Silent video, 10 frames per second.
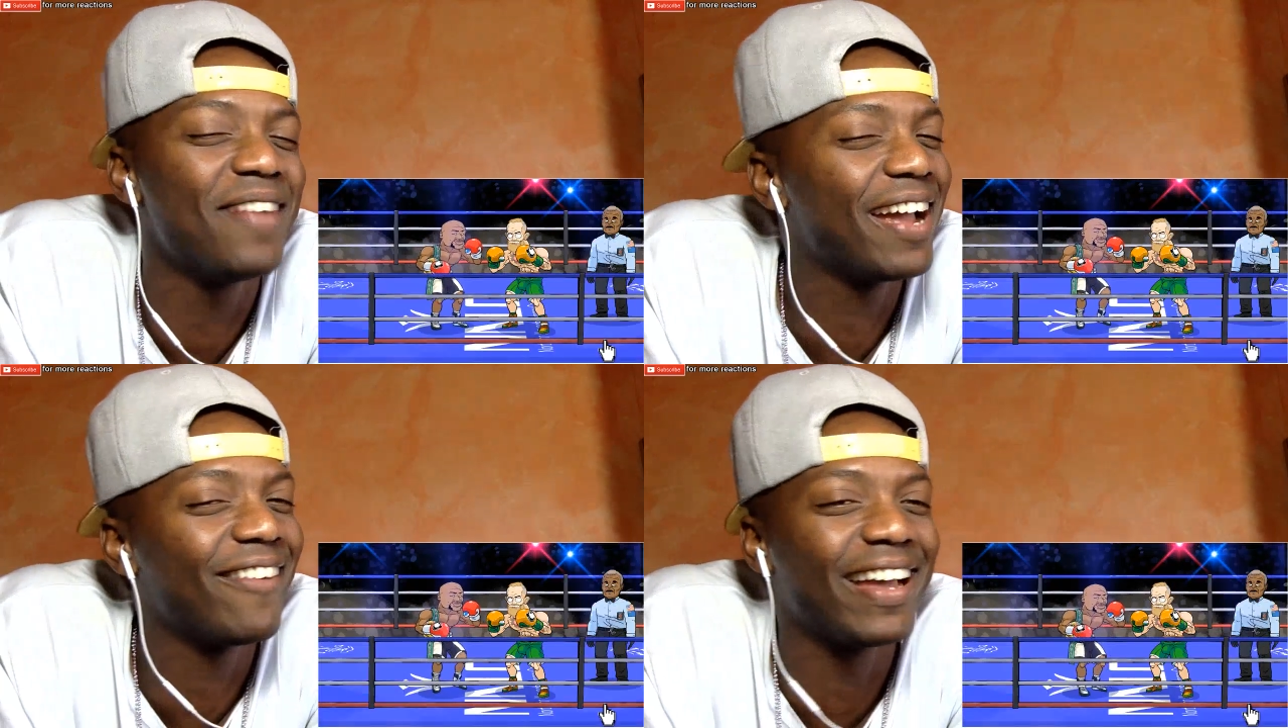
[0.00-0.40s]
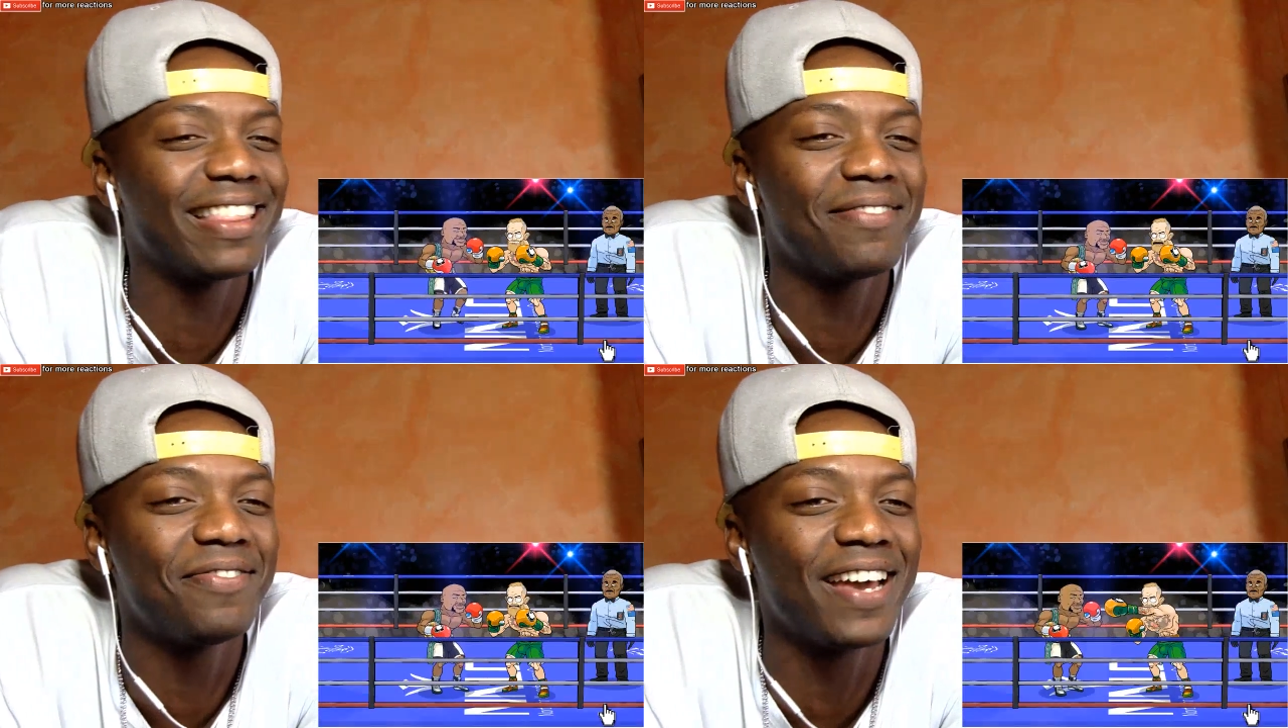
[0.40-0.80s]

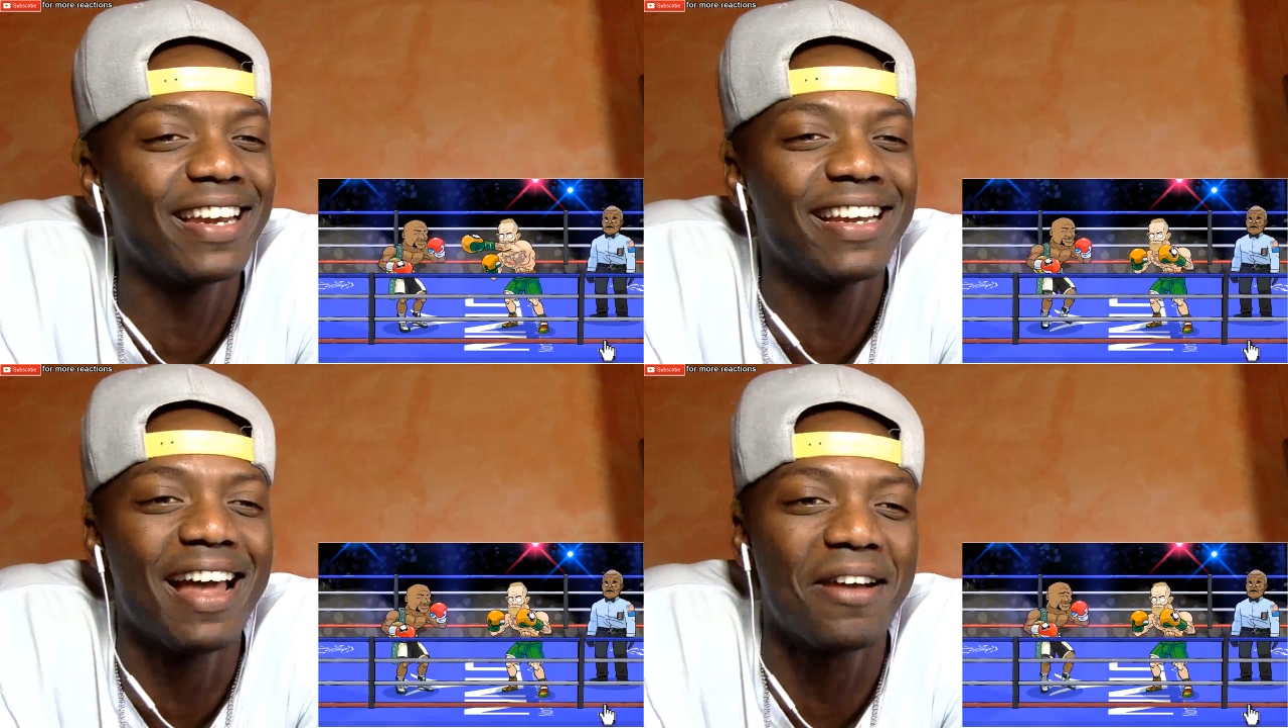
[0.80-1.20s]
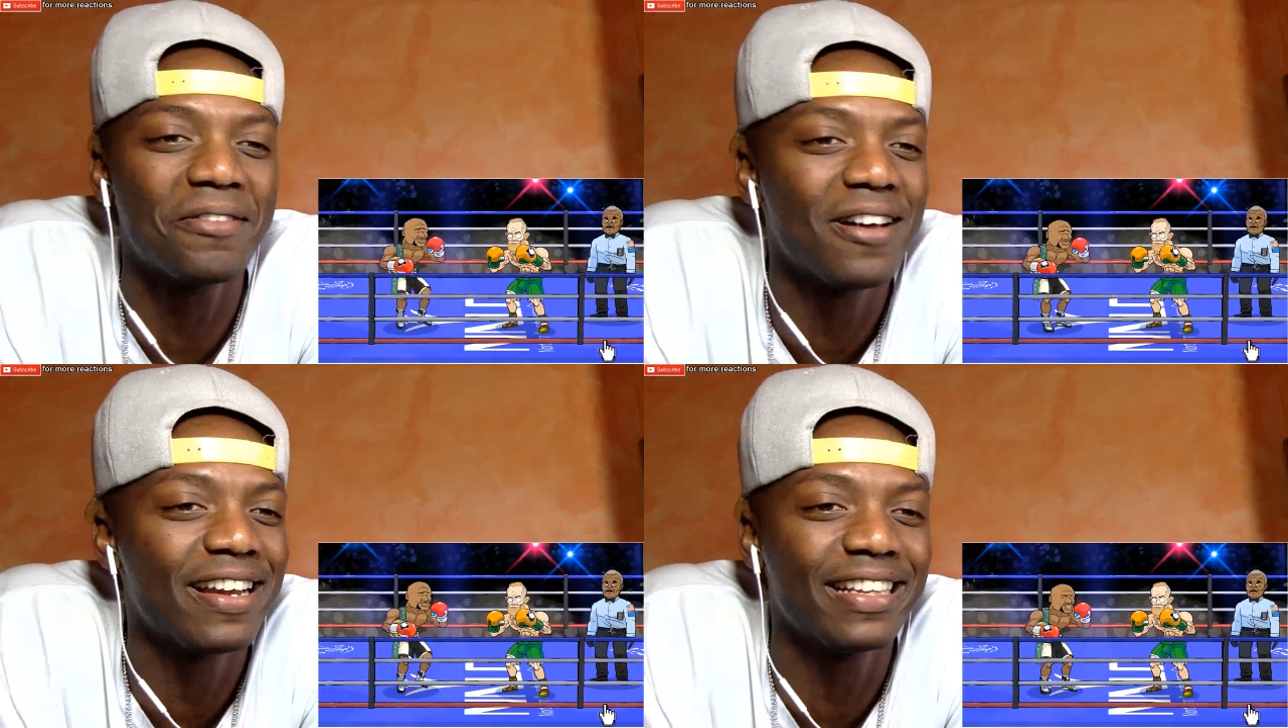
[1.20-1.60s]
Mayweather better
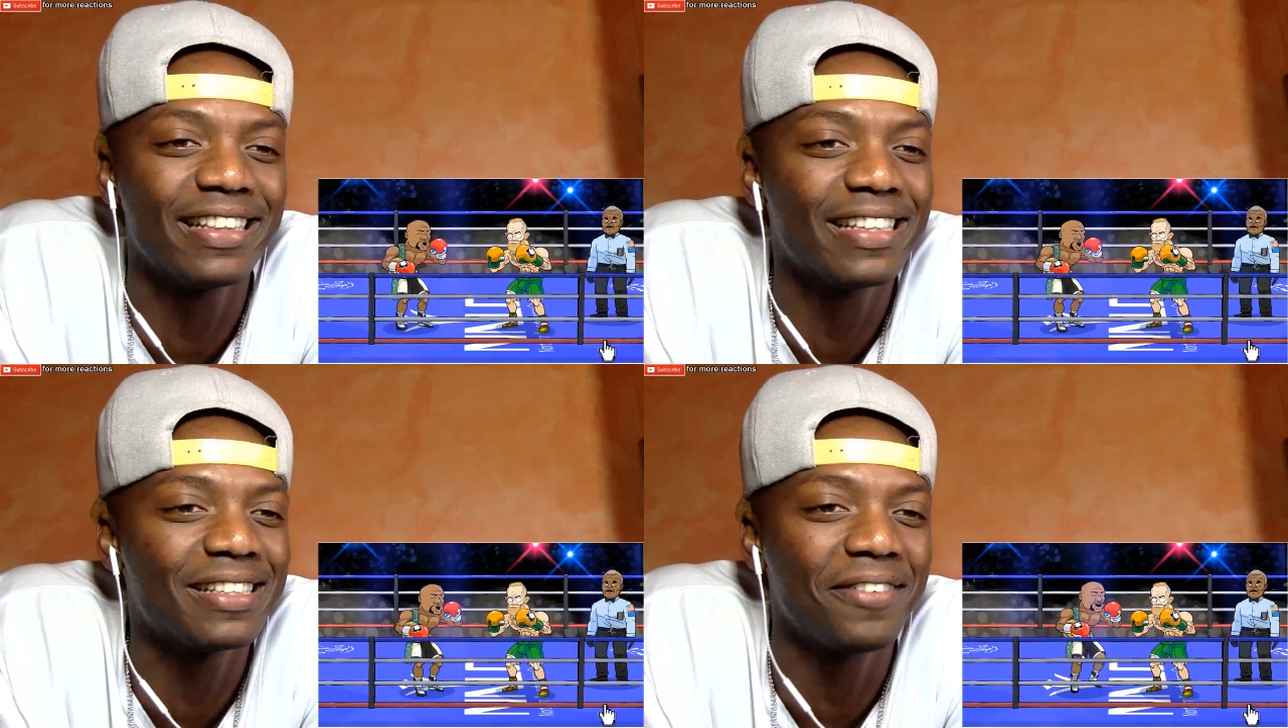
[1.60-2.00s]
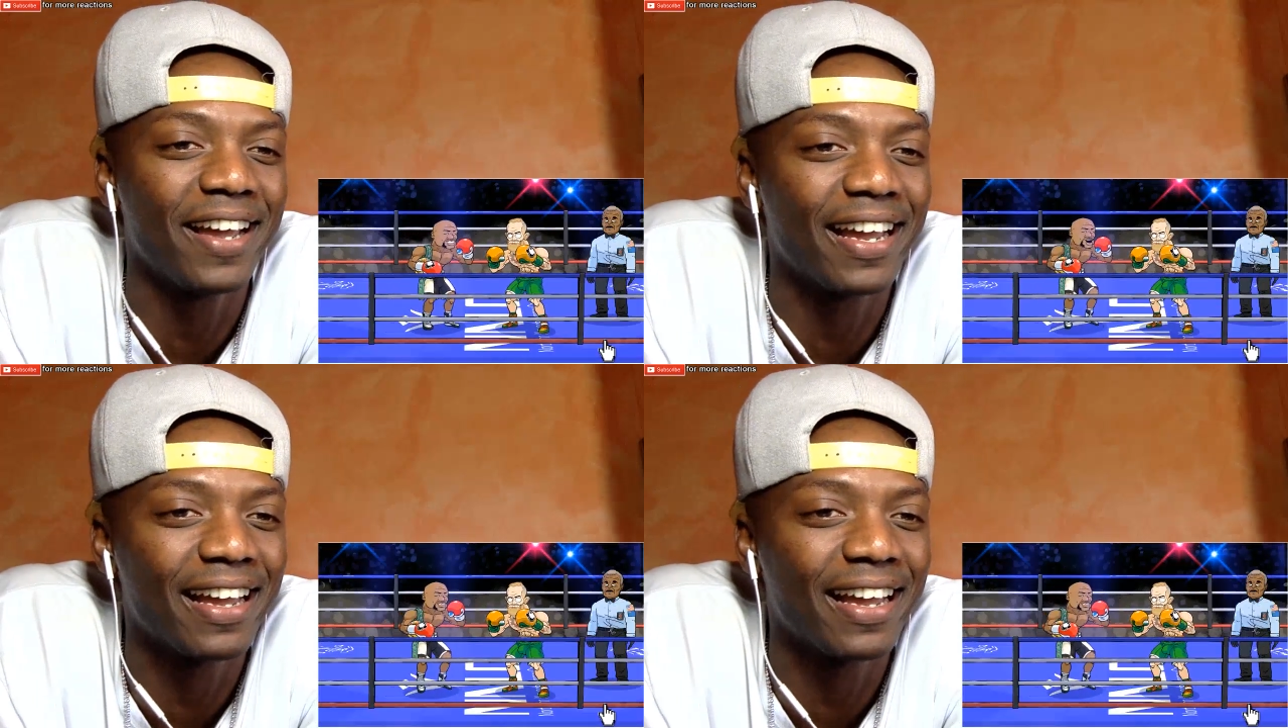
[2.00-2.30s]
not run in this fight.